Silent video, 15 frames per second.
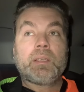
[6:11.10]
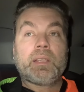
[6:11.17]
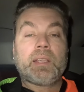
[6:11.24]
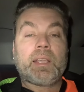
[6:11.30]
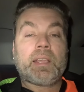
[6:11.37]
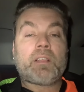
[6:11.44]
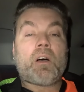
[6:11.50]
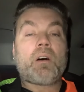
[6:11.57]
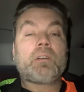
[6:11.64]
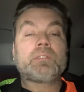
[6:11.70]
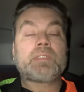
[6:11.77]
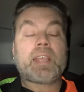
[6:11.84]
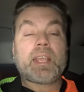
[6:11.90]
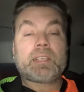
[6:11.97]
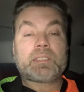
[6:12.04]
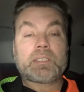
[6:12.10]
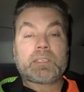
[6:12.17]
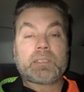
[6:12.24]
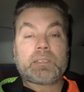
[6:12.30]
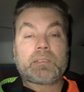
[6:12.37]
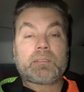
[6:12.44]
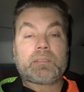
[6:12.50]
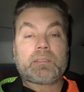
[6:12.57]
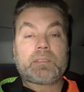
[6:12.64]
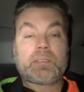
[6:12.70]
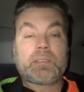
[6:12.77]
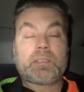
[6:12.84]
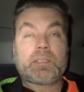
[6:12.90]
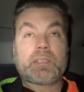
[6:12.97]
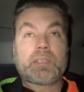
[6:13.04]
It all takes a
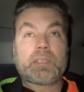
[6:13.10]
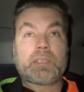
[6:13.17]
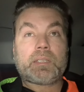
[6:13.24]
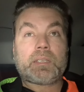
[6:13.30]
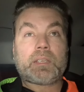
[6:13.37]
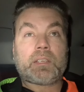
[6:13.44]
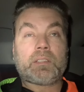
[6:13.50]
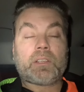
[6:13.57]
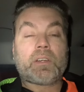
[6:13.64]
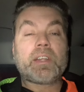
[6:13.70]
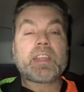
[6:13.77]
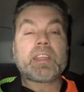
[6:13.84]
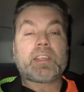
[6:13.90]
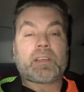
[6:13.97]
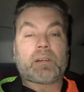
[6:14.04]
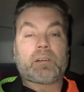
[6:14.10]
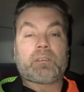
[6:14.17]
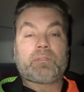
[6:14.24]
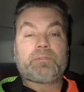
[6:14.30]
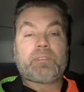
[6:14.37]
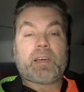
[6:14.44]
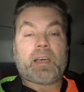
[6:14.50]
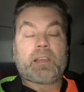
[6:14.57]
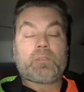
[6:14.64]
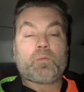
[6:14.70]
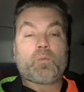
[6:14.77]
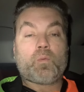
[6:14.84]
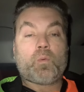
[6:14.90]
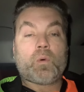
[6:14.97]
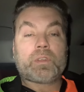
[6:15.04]
learning curve
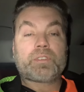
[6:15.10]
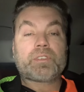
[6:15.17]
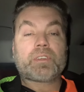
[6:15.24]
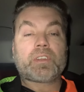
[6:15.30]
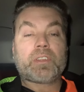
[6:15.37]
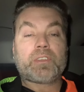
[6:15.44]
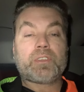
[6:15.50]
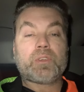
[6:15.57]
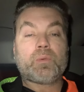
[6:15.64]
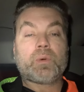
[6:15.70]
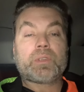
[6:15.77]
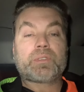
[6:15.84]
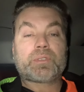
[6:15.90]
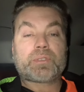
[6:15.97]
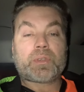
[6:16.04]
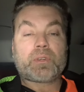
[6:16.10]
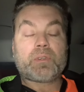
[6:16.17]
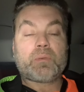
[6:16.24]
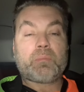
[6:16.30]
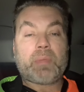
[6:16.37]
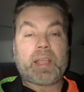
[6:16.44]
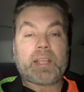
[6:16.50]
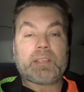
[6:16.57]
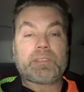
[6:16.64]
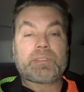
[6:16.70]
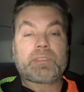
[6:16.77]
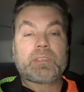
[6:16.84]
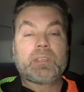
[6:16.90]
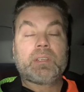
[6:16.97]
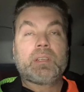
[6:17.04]
on what you're going to do with certain
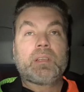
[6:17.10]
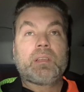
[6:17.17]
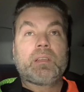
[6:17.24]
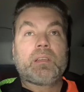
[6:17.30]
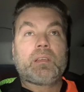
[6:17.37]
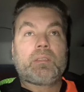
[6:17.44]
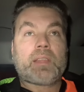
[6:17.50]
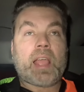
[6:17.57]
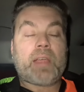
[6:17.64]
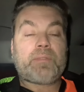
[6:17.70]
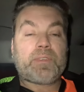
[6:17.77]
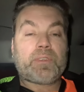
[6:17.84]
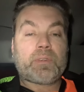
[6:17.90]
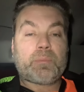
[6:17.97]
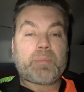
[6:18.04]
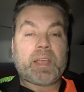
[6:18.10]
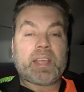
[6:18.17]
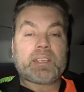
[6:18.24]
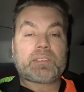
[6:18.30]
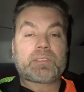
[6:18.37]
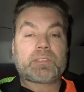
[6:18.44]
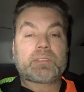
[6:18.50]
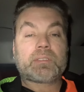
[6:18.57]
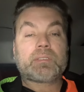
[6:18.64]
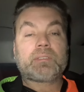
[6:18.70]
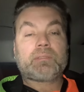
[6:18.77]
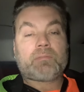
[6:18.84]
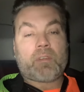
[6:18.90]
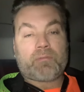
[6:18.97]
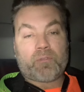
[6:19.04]
baits. Heavier the baits,
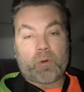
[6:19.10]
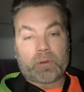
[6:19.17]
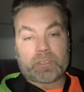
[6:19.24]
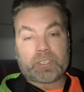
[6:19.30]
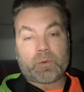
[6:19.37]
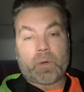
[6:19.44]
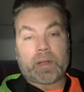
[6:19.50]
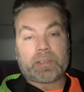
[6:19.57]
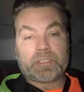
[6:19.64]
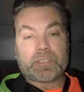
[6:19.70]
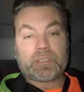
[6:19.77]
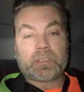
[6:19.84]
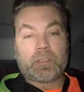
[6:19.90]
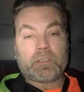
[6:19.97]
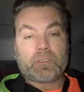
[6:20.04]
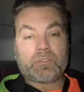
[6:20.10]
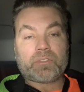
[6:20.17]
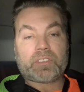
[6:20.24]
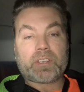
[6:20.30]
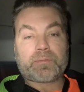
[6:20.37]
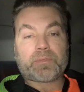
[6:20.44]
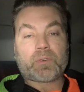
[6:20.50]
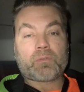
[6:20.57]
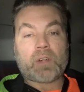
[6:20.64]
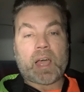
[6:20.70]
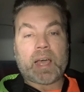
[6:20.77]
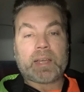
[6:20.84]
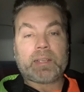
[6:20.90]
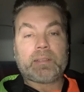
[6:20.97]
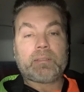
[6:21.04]
of course, you want just a little stiffer
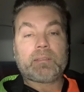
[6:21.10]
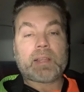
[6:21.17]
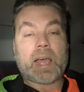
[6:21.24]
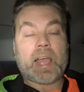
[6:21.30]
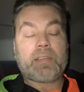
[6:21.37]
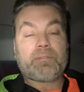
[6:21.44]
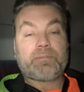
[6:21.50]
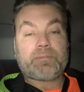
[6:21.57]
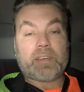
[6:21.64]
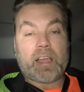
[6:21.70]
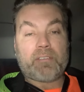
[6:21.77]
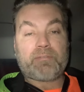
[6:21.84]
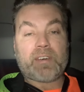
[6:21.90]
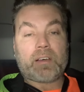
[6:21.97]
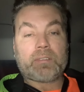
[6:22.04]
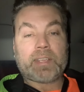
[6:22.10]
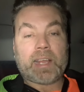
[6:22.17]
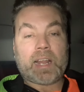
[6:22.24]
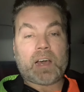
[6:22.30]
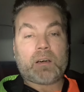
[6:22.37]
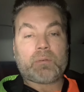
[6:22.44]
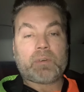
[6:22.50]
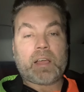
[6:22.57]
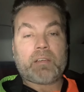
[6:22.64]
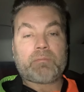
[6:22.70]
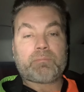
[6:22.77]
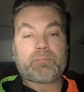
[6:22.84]
rod. I found that out. I've